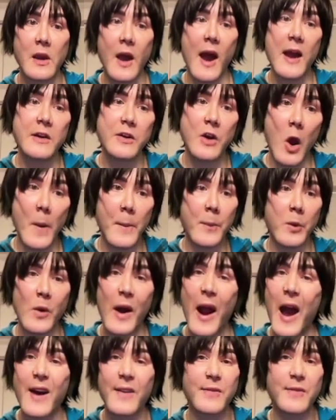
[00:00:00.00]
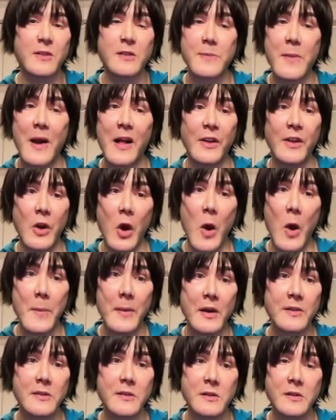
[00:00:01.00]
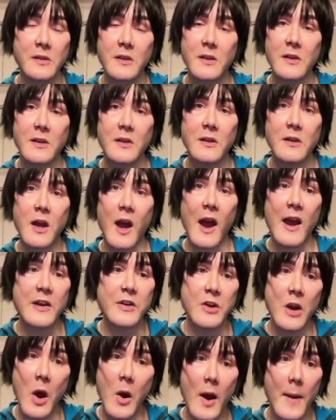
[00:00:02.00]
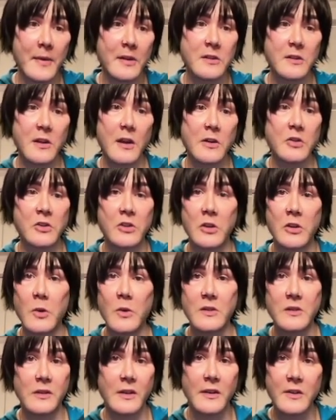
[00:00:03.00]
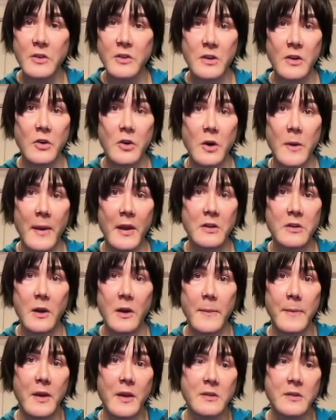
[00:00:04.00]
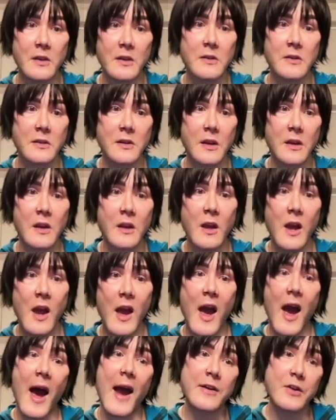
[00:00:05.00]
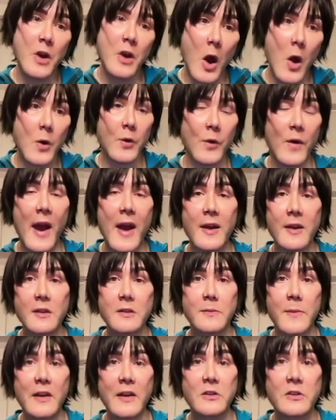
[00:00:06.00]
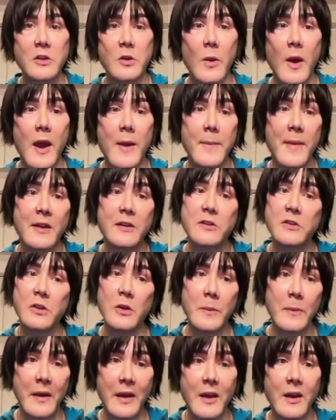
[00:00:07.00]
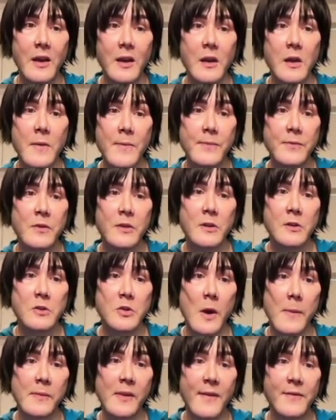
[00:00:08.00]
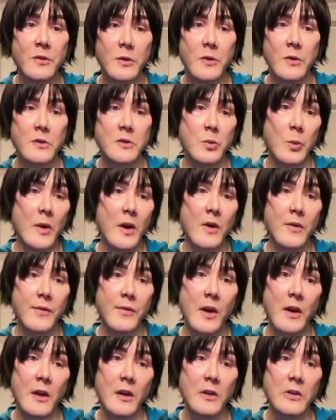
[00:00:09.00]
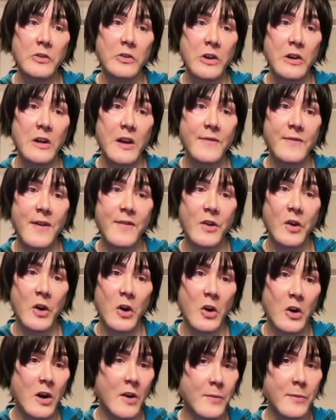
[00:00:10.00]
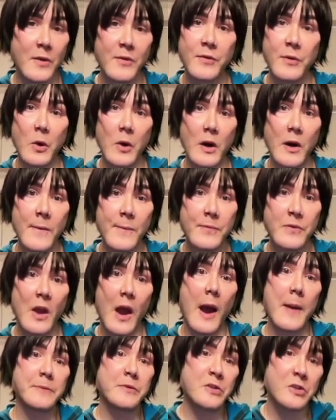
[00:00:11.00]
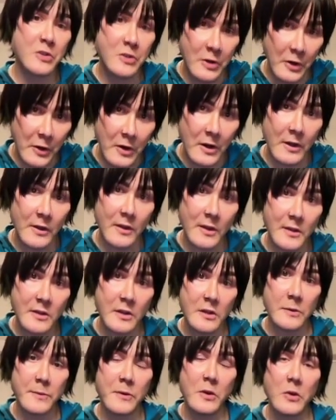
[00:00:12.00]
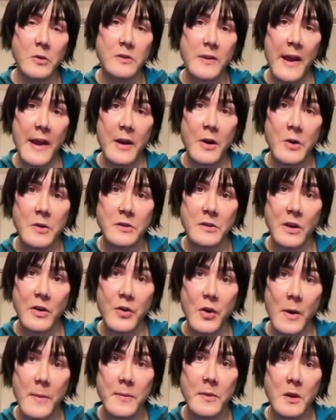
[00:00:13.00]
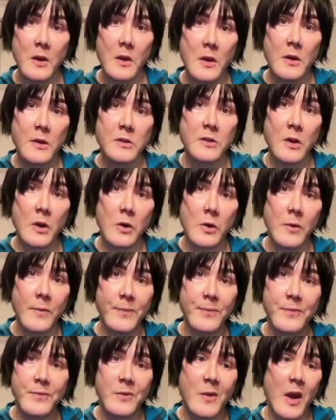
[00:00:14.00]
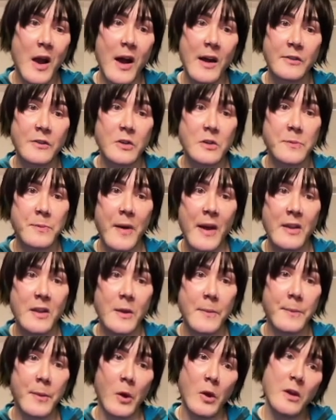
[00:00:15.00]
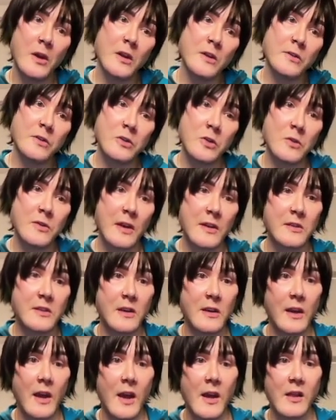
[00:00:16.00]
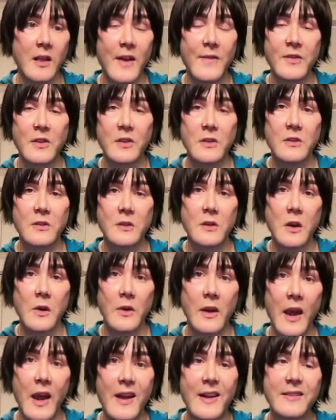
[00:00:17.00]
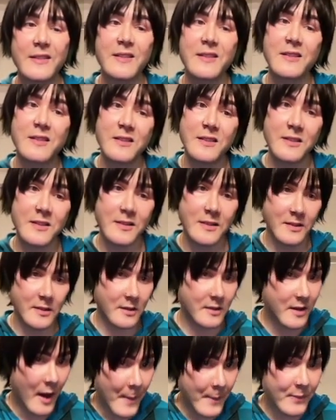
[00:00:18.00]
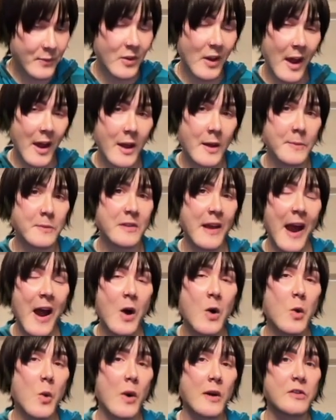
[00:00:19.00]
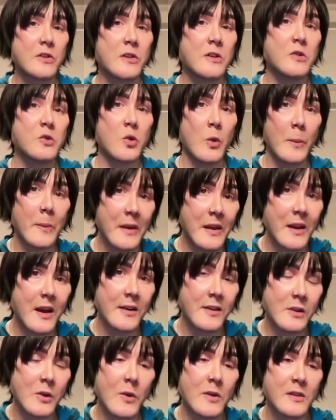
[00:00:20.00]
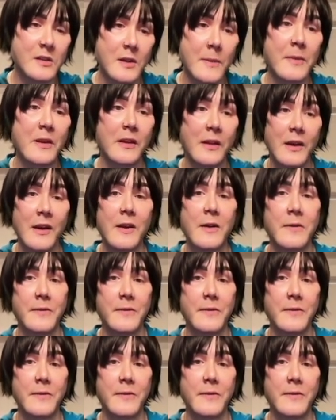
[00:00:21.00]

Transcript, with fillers: I know BRAF is melanomas. I know MSH2 is Lynch syndrome, HNPCC. I know RET is MEN2A, MEN2B. So I'm left with this weird fucking gene I've never heard of before. I'm certain this is Peutz-Jegher syndrome. So I'll just bite the bullet and choose STK11. Okay, that's sometimes how questions will be on USMLE.